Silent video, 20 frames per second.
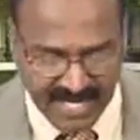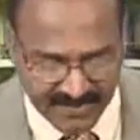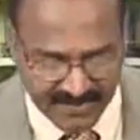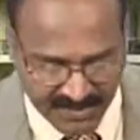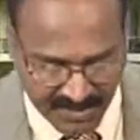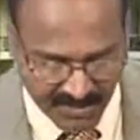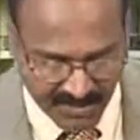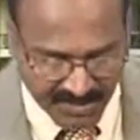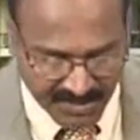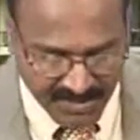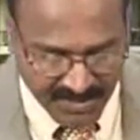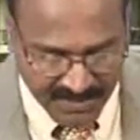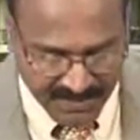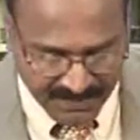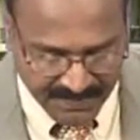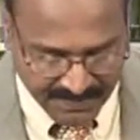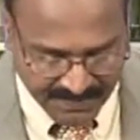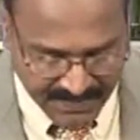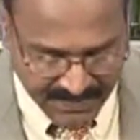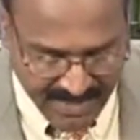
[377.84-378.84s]
up to
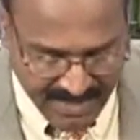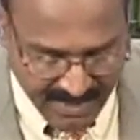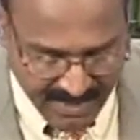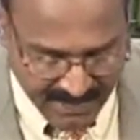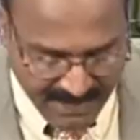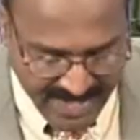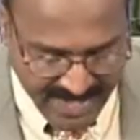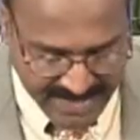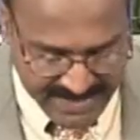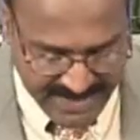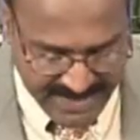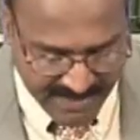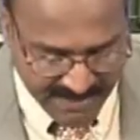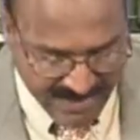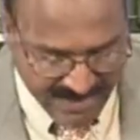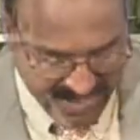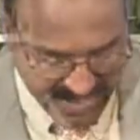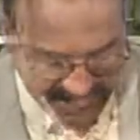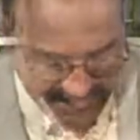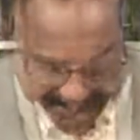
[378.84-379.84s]
page
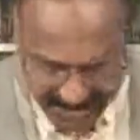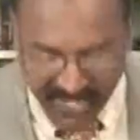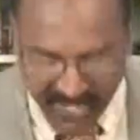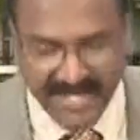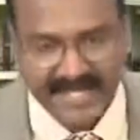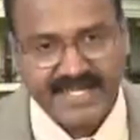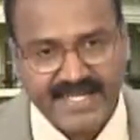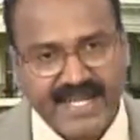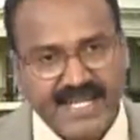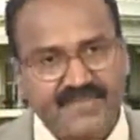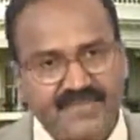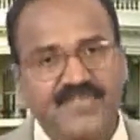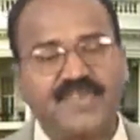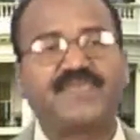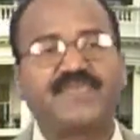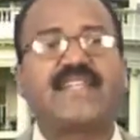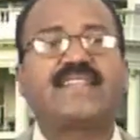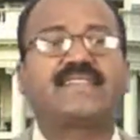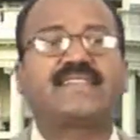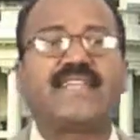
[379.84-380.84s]
number
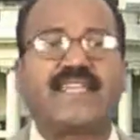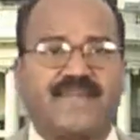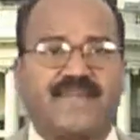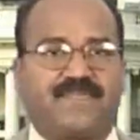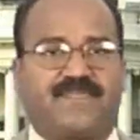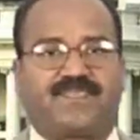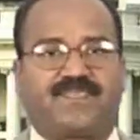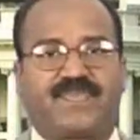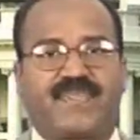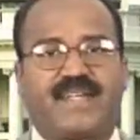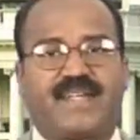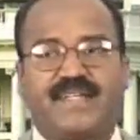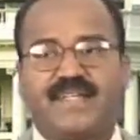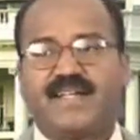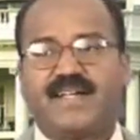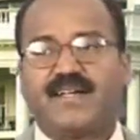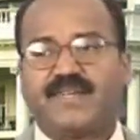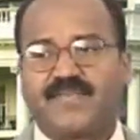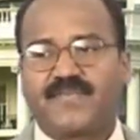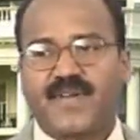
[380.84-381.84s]
253.
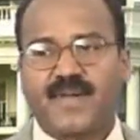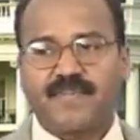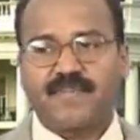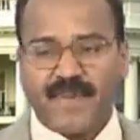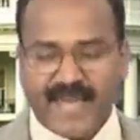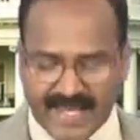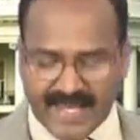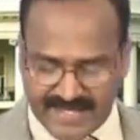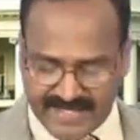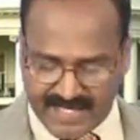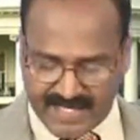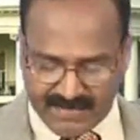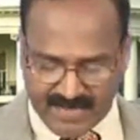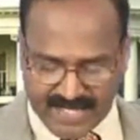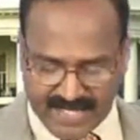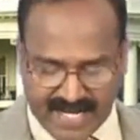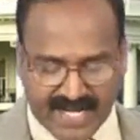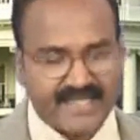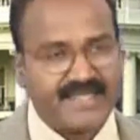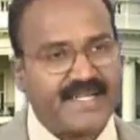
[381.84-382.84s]
From page number
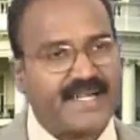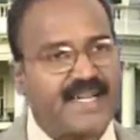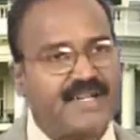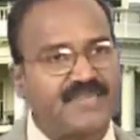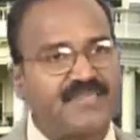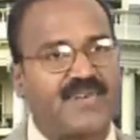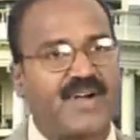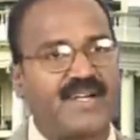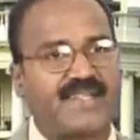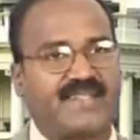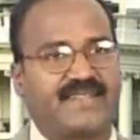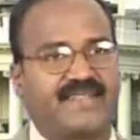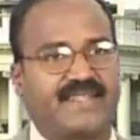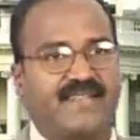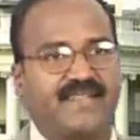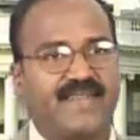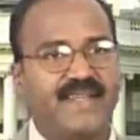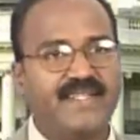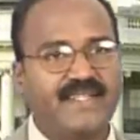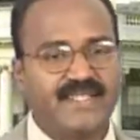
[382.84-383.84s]

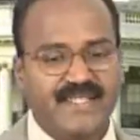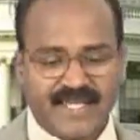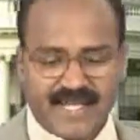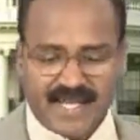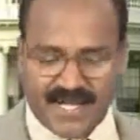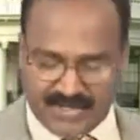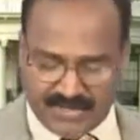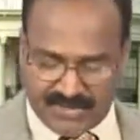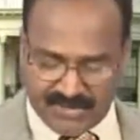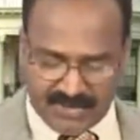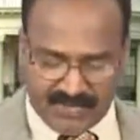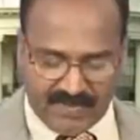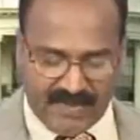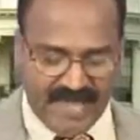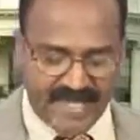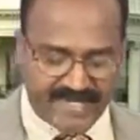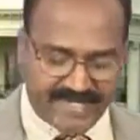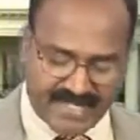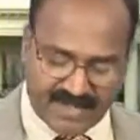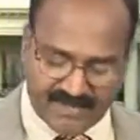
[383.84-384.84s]
147 to
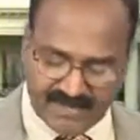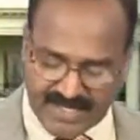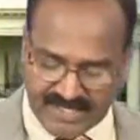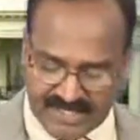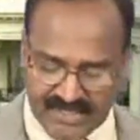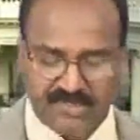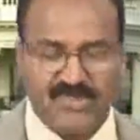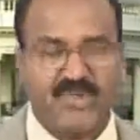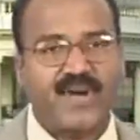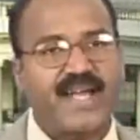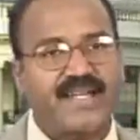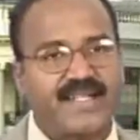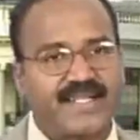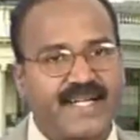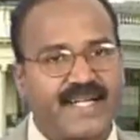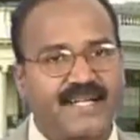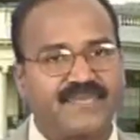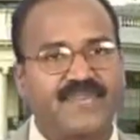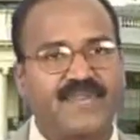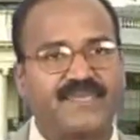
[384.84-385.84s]
page number
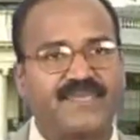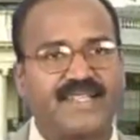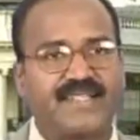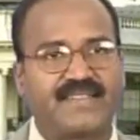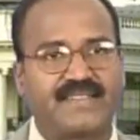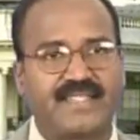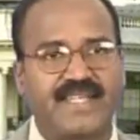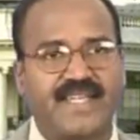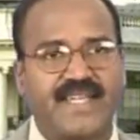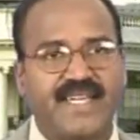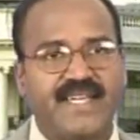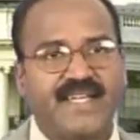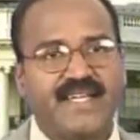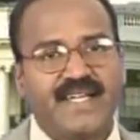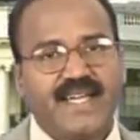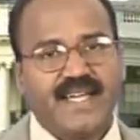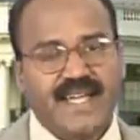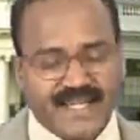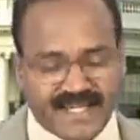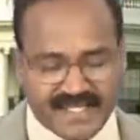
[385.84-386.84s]
253,
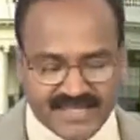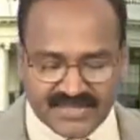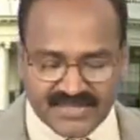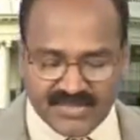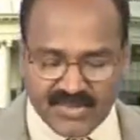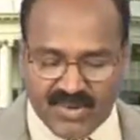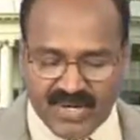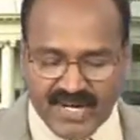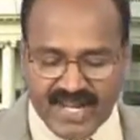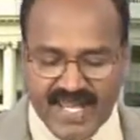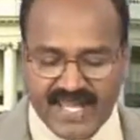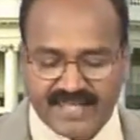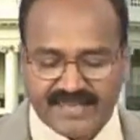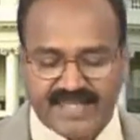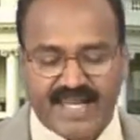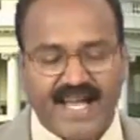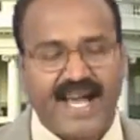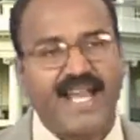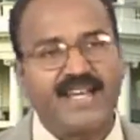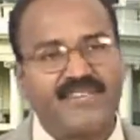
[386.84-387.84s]
it is known as
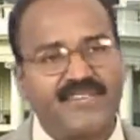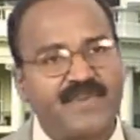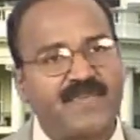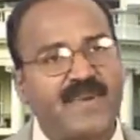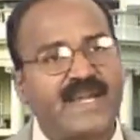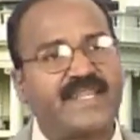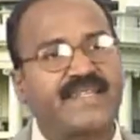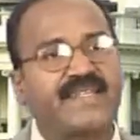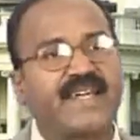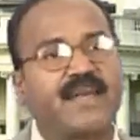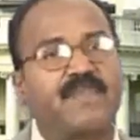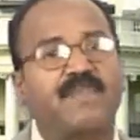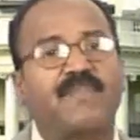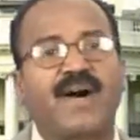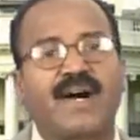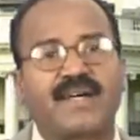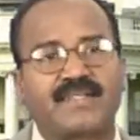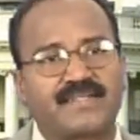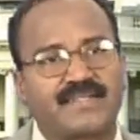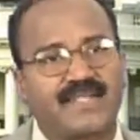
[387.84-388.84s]
alphabetical
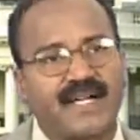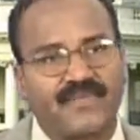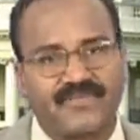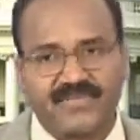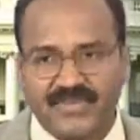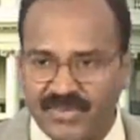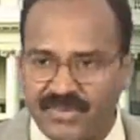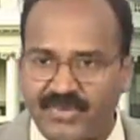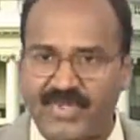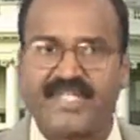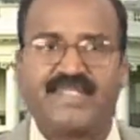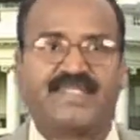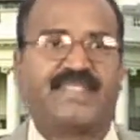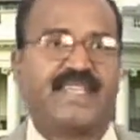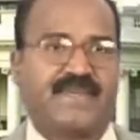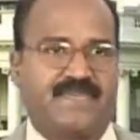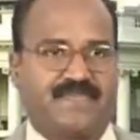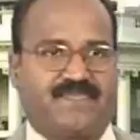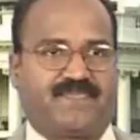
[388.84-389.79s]
part of UDC.